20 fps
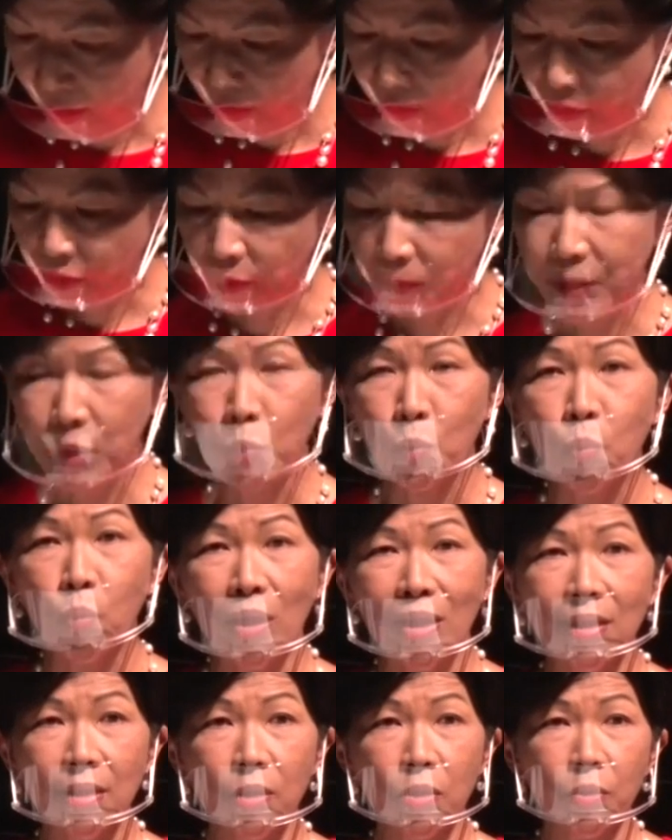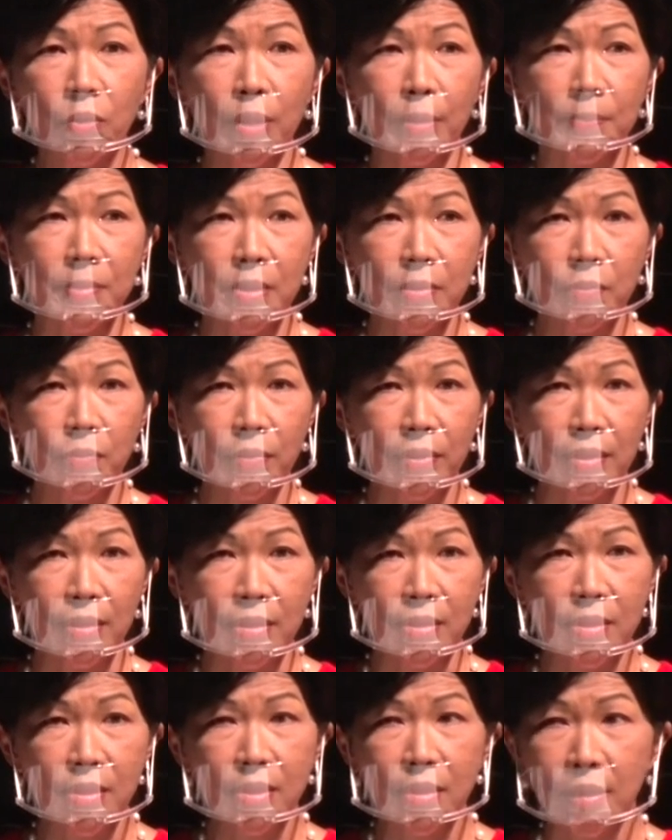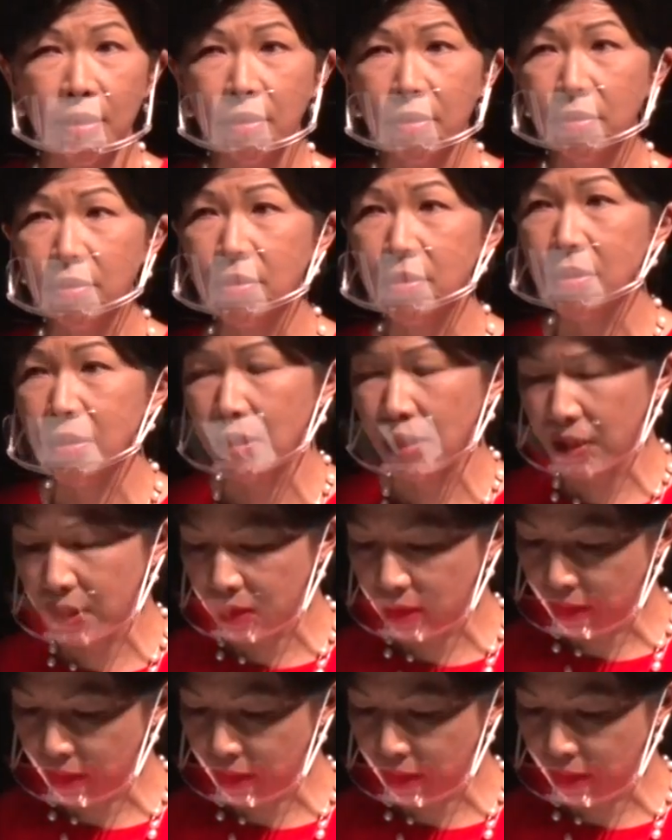will be well equipped with the skills and